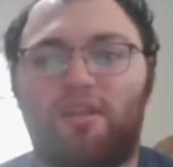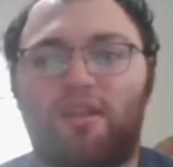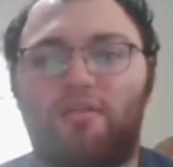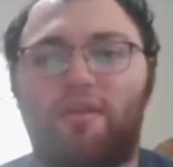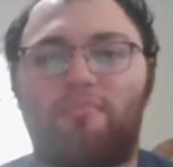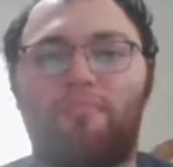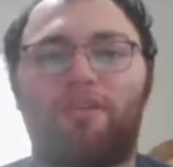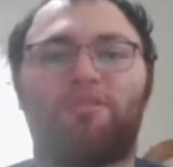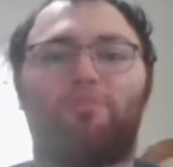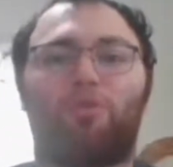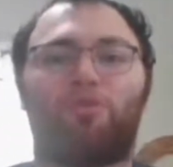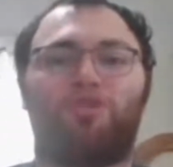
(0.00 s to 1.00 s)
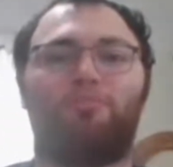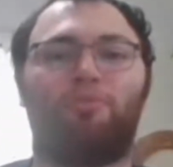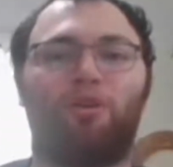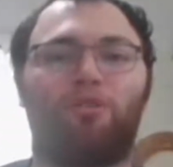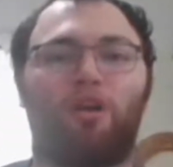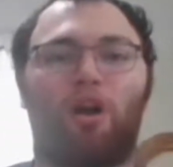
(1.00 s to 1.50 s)
and then Miz and Morrison
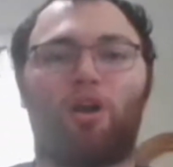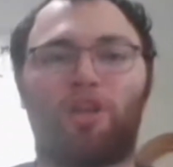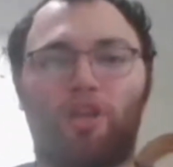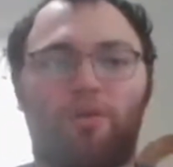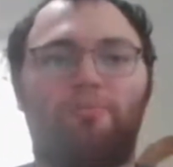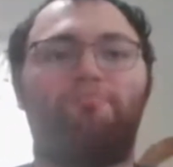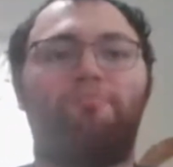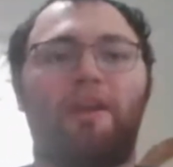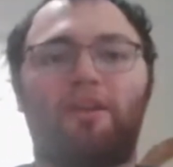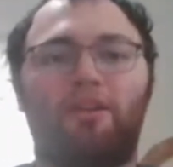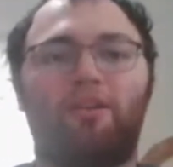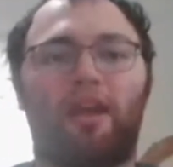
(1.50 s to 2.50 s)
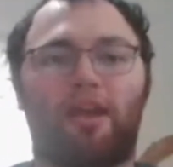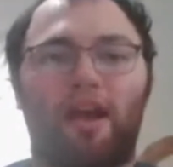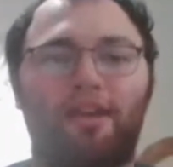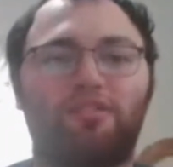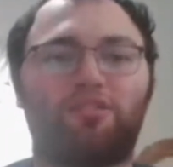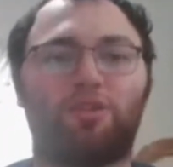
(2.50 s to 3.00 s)
both argue and bicker like
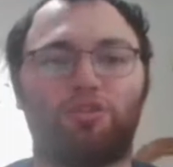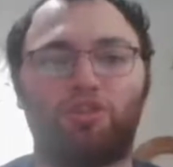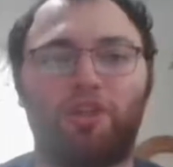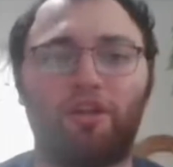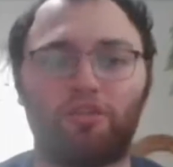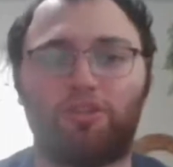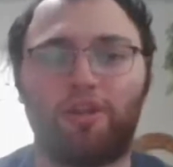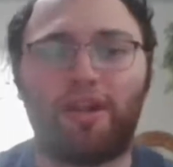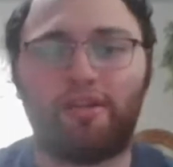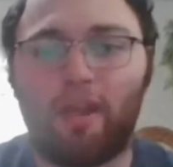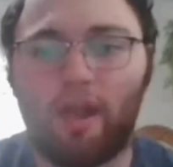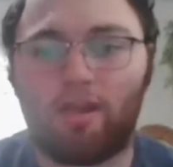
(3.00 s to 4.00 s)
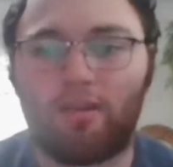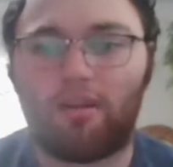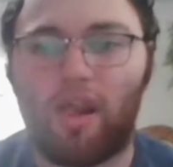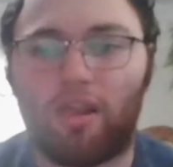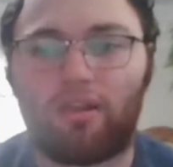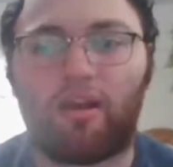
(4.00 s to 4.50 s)
high school children.
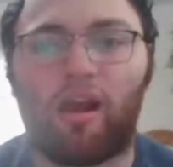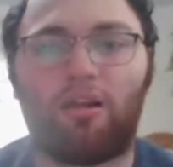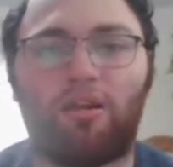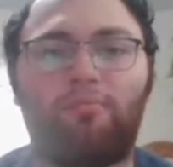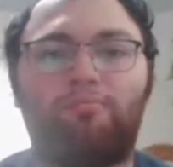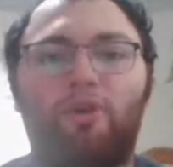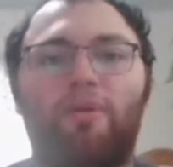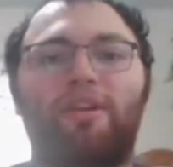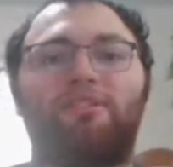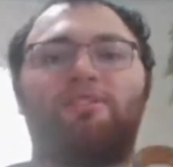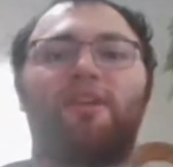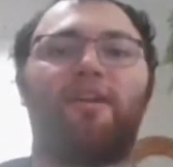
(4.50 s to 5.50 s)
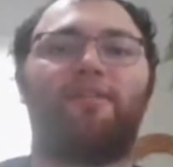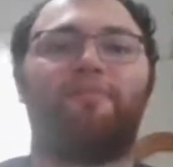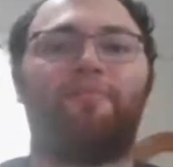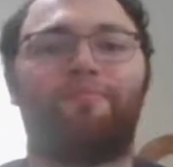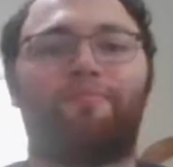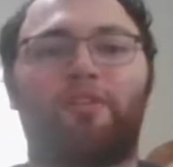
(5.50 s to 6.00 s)
Maurice then
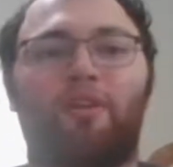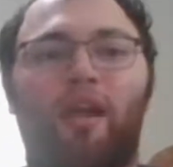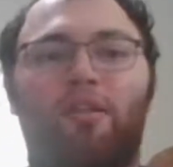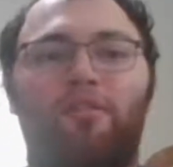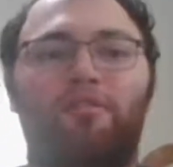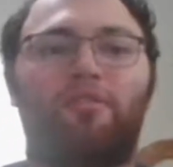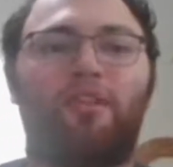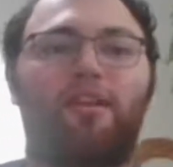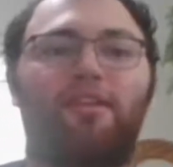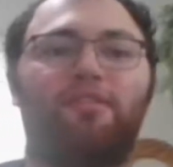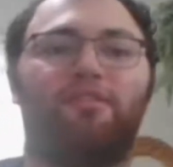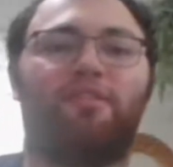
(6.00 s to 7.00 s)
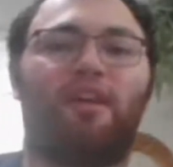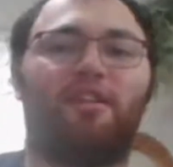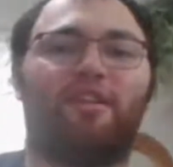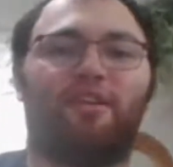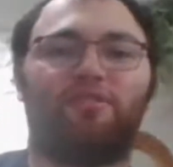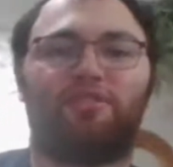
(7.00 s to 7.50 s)

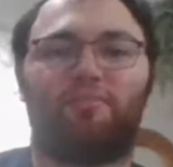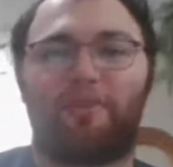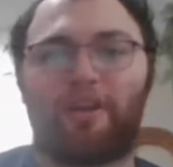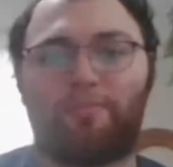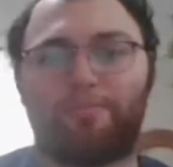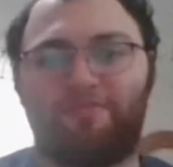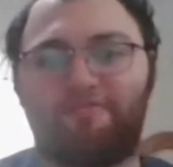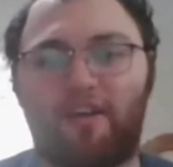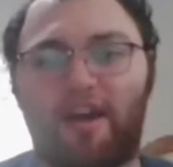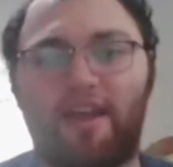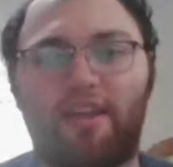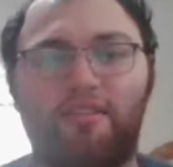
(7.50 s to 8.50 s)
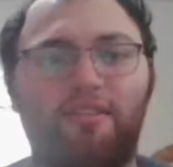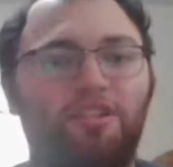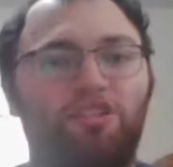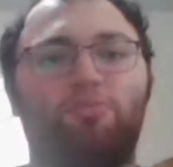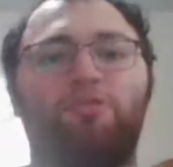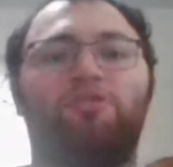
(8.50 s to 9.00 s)
yells to break up the fight, and
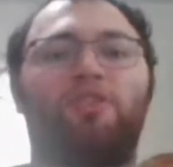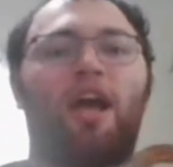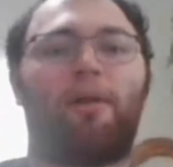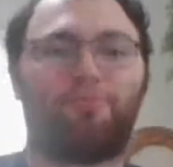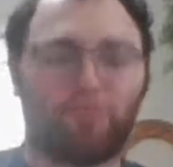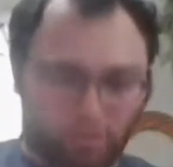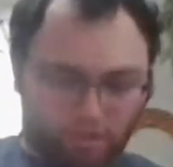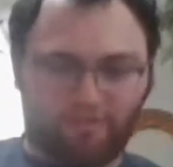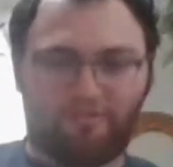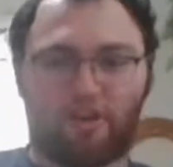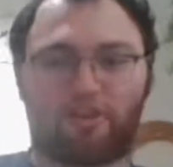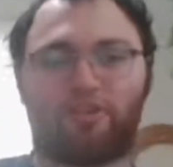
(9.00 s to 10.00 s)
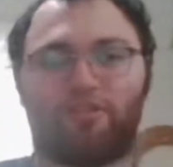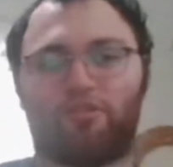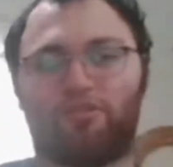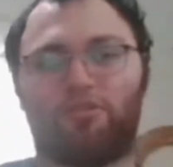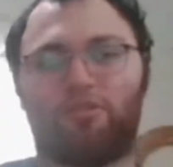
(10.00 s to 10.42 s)
this was absolutely fucking